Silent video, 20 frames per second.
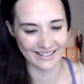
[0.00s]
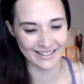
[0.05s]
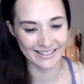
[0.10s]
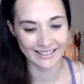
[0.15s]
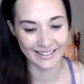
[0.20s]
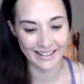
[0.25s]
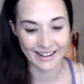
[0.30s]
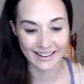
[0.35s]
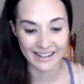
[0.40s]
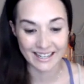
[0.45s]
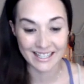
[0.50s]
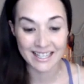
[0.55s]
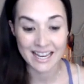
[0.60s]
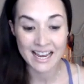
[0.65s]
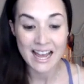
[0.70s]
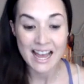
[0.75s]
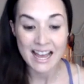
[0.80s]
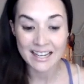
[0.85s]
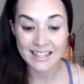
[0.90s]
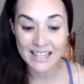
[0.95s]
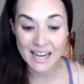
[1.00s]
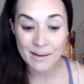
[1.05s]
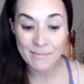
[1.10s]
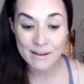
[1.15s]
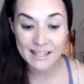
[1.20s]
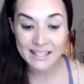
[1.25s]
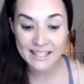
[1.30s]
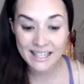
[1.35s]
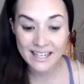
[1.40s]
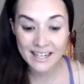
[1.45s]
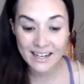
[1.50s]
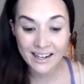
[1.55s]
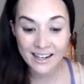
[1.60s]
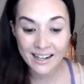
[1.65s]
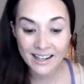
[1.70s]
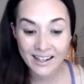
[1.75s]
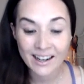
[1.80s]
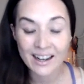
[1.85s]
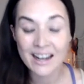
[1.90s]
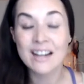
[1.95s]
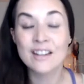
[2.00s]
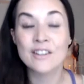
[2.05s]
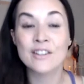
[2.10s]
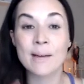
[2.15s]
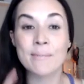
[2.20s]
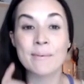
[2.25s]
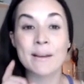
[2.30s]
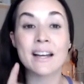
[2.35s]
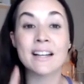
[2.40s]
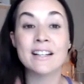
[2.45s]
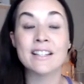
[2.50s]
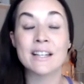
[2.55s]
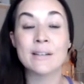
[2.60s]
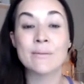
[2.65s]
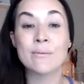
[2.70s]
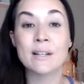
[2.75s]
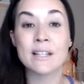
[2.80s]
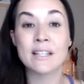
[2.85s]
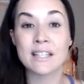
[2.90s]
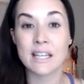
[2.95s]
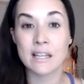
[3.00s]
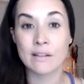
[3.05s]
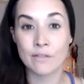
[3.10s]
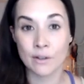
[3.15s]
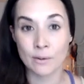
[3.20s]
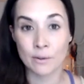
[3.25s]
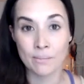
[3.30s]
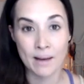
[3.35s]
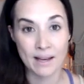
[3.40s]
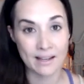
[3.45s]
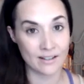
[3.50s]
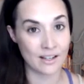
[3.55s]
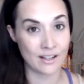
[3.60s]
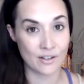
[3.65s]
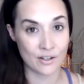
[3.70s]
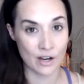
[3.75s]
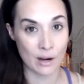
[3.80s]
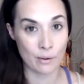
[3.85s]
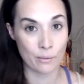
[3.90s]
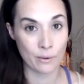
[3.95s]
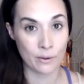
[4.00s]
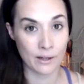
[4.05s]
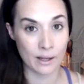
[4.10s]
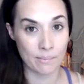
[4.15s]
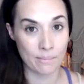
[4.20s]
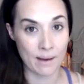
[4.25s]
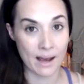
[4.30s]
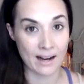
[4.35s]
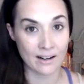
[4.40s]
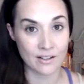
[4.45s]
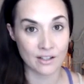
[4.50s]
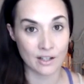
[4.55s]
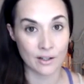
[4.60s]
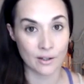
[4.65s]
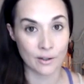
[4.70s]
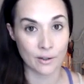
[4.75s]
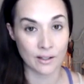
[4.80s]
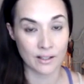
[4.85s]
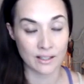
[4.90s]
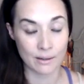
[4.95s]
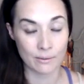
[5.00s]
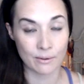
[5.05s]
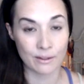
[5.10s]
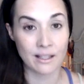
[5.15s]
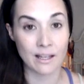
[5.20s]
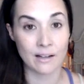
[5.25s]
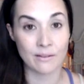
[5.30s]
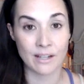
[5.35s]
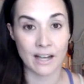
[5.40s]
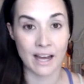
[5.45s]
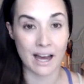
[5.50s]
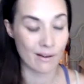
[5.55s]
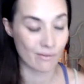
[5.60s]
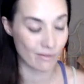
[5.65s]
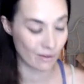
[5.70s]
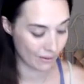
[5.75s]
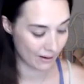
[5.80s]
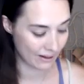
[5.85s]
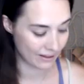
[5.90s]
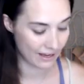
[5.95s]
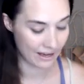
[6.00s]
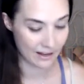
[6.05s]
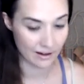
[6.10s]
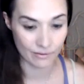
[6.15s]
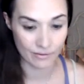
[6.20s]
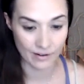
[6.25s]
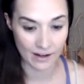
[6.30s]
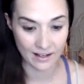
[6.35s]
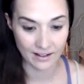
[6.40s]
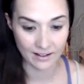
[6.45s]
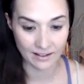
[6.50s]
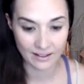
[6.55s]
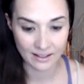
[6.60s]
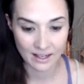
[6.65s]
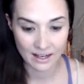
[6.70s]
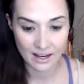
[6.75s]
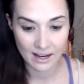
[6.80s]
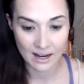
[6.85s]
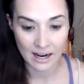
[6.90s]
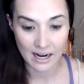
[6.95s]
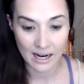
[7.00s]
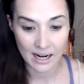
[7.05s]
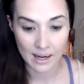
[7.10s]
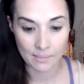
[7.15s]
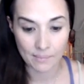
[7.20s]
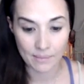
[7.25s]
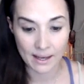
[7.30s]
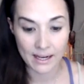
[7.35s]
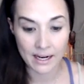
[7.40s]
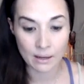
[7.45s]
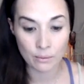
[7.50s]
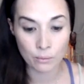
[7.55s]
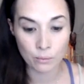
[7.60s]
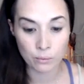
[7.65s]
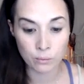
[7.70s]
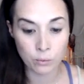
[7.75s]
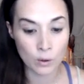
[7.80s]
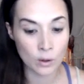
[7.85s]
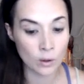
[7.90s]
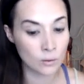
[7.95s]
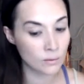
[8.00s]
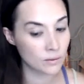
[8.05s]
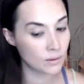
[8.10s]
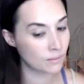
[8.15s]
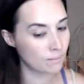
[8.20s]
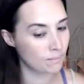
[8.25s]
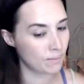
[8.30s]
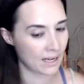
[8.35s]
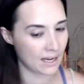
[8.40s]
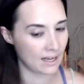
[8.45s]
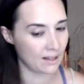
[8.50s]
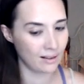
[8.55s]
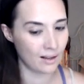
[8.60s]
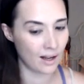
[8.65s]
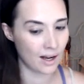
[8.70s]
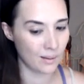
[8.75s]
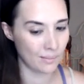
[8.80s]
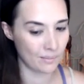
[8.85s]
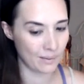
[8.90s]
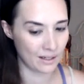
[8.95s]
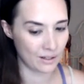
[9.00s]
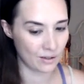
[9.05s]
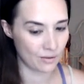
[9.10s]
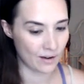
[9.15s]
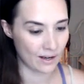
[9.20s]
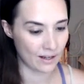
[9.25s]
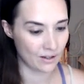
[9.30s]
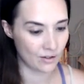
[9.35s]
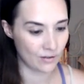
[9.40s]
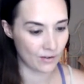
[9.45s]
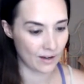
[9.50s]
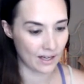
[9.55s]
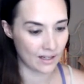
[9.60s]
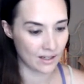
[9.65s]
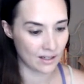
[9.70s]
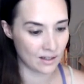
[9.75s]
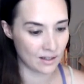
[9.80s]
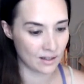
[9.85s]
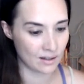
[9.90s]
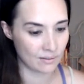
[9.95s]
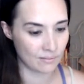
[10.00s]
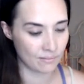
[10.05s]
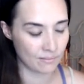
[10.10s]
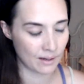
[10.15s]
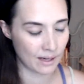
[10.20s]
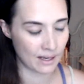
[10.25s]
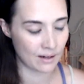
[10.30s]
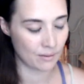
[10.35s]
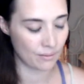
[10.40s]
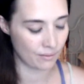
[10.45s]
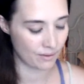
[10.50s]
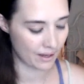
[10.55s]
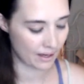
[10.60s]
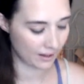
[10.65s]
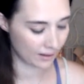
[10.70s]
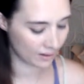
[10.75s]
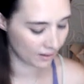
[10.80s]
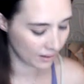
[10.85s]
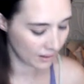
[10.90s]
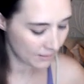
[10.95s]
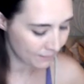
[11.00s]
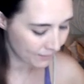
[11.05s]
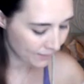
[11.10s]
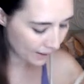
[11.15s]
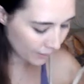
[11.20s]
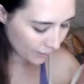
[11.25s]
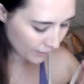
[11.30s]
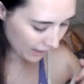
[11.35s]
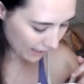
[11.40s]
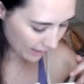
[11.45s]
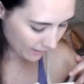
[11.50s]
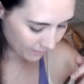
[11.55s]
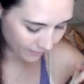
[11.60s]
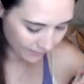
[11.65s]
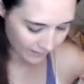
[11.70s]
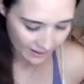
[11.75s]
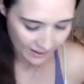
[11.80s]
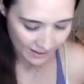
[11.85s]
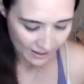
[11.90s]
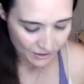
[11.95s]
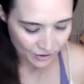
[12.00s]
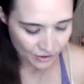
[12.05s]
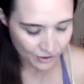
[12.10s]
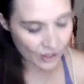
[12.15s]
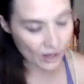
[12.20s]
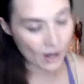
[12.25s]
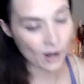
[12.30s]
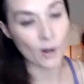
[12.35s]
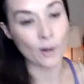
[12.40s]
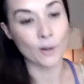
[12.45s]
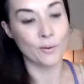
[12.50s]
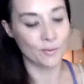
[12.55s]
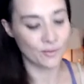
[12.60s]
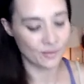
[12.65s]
hilarious. And Debbie's here. Debbie, I did receive your message and I will get back to you because I would love to have you at that event. Um, and I won't be at Long Beach Veg Fest, I don't think. Okay. So,